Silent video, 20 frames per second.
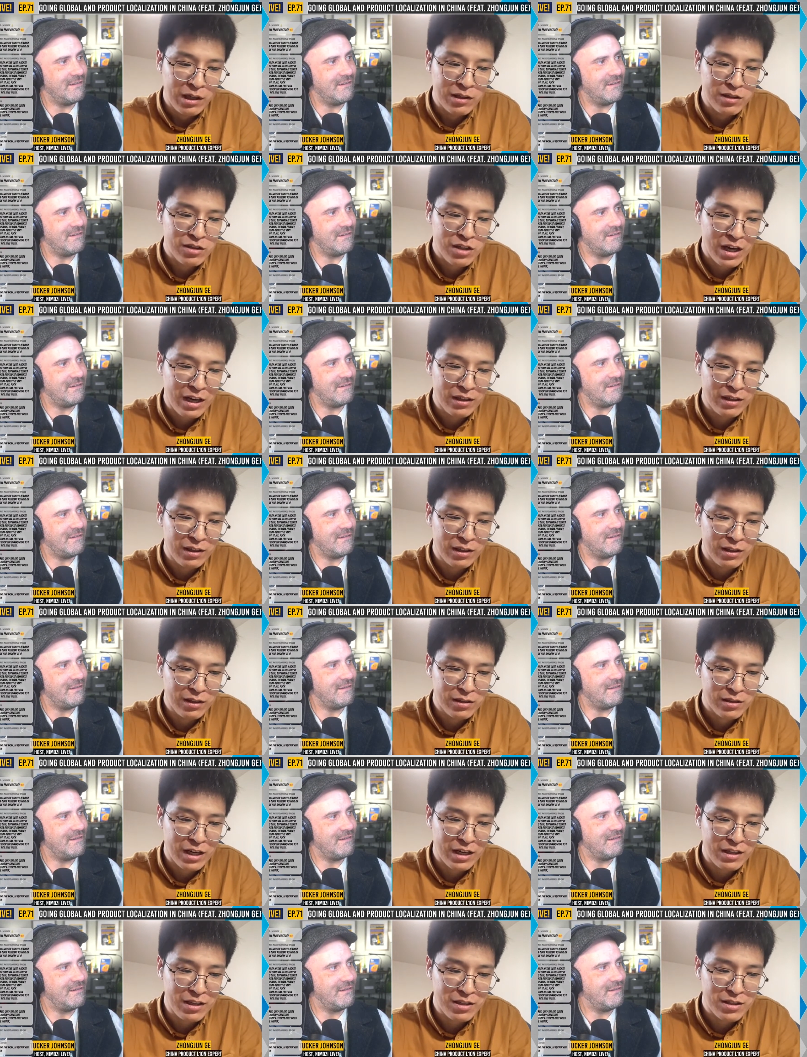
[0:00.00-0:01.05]
Speaker 1: in
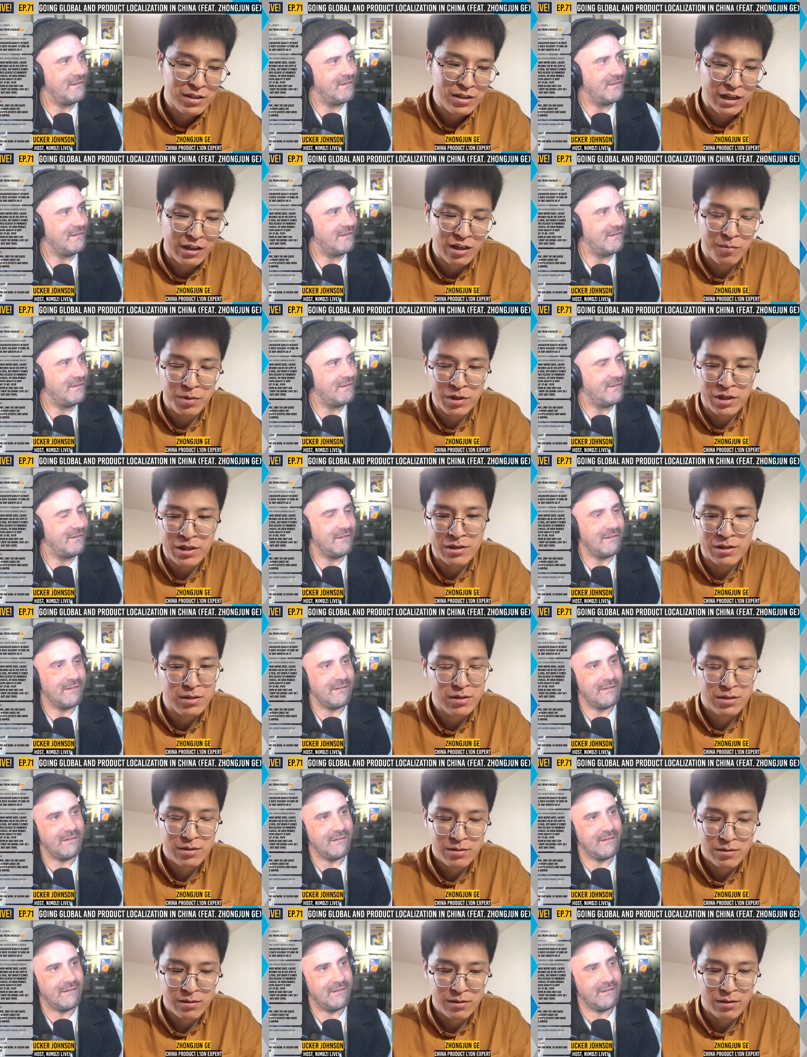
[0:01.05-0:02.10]
china chinese tech
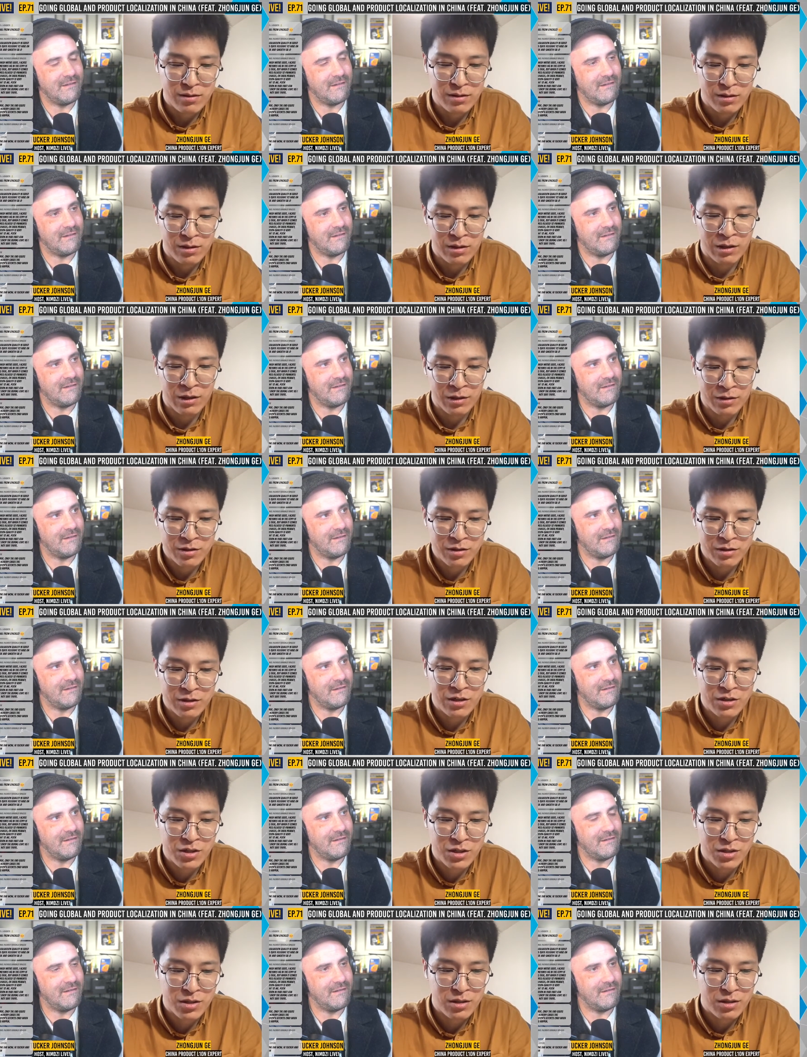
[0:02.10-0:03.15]
companies
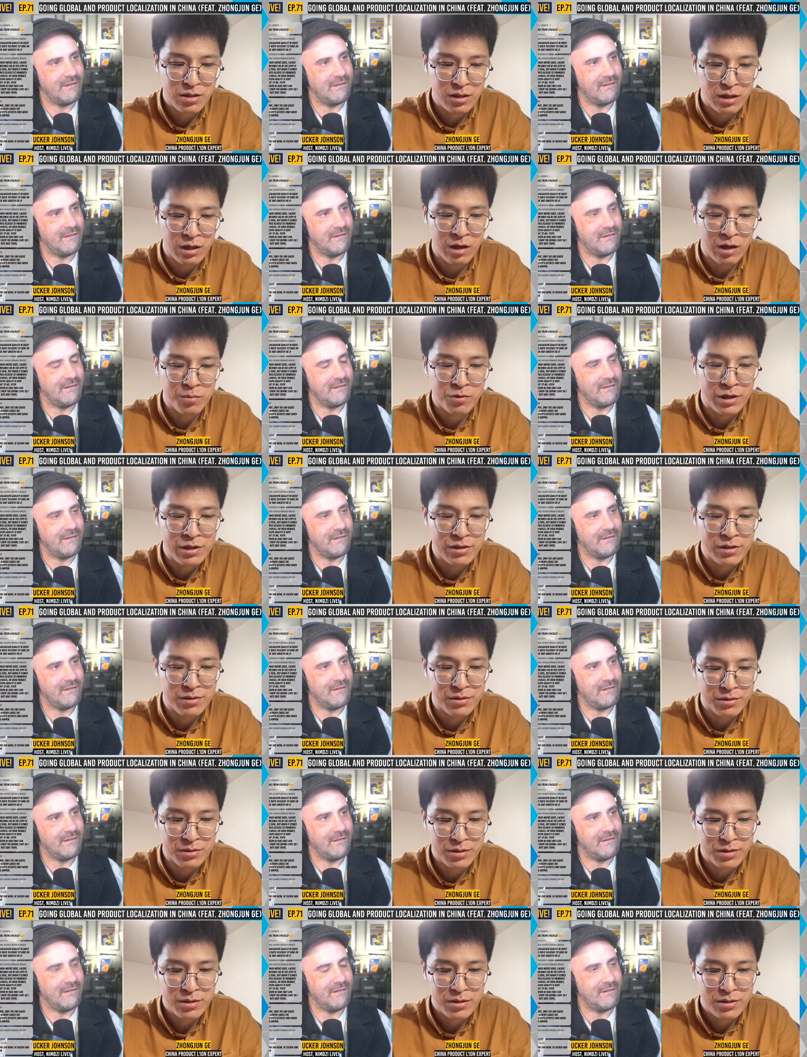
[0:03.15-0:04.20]
uh, such
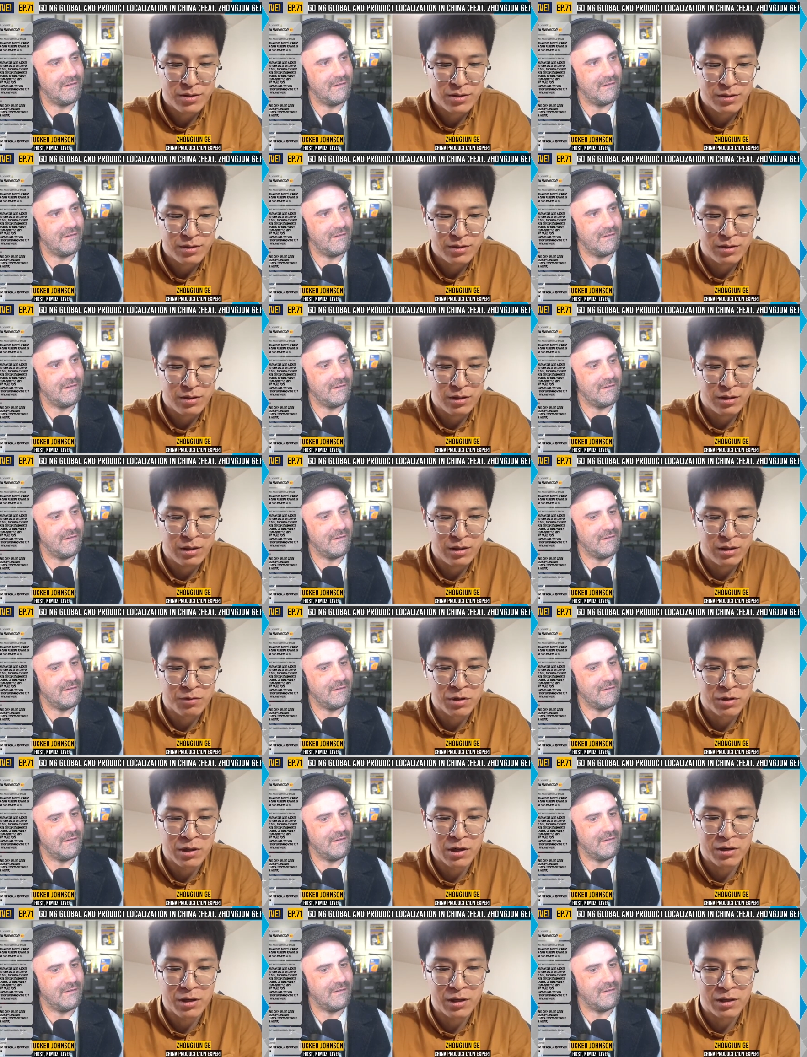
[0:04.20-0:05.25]
operations
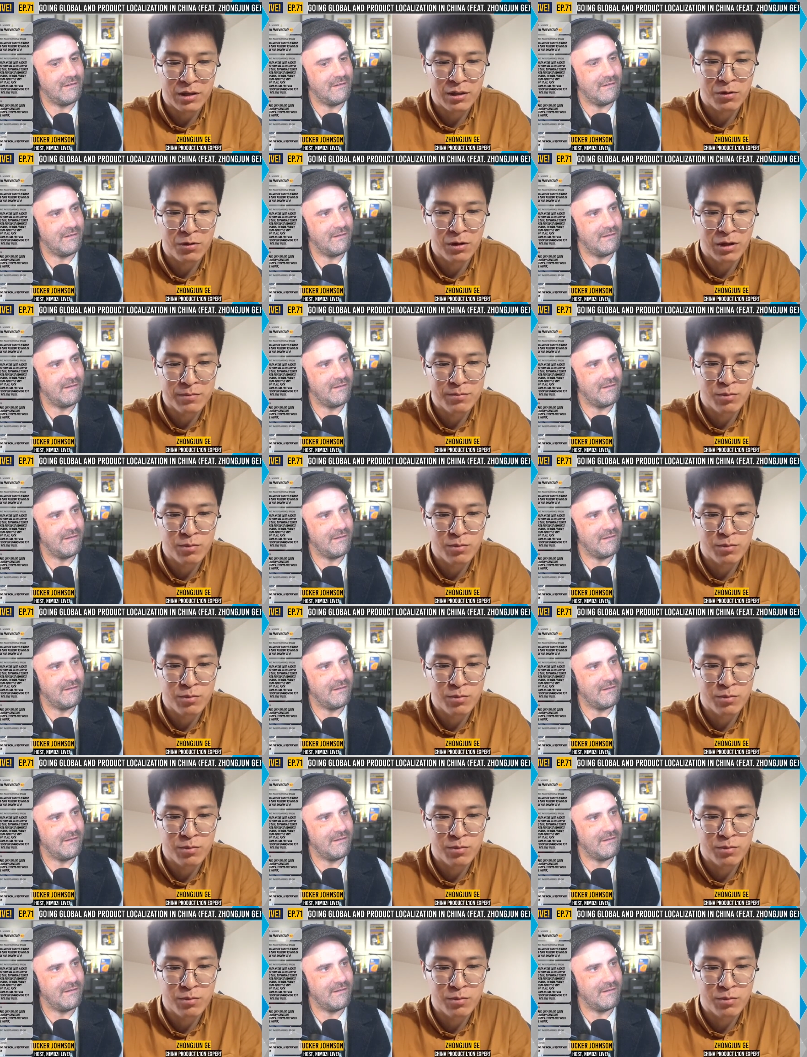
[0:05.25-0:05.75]
uh, regarding